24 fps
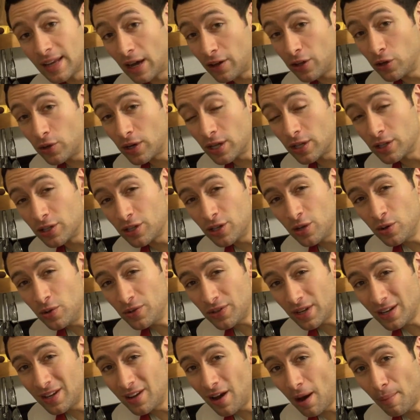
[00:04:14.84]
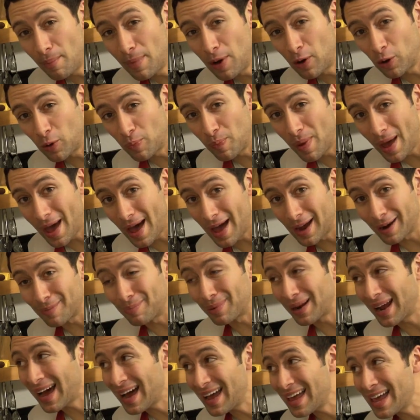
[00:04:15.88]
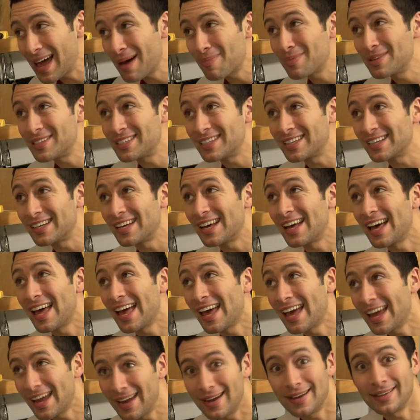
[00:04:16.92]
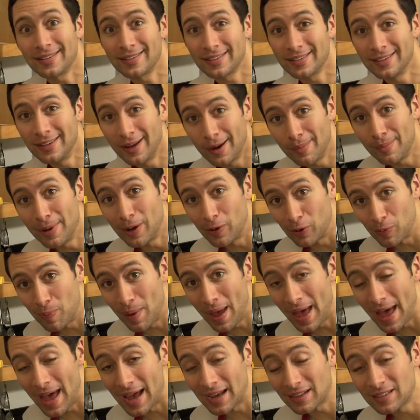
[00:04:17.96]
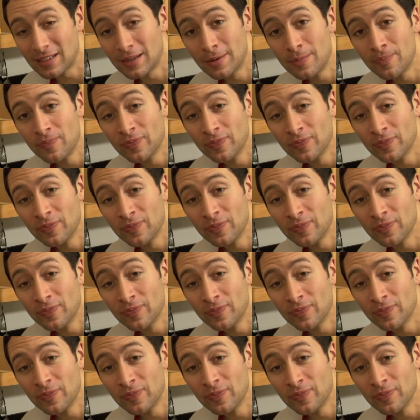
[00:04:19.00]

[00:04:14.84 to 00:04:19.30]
Now you can use a nut milk bag, but I happen to hate nut milk bags.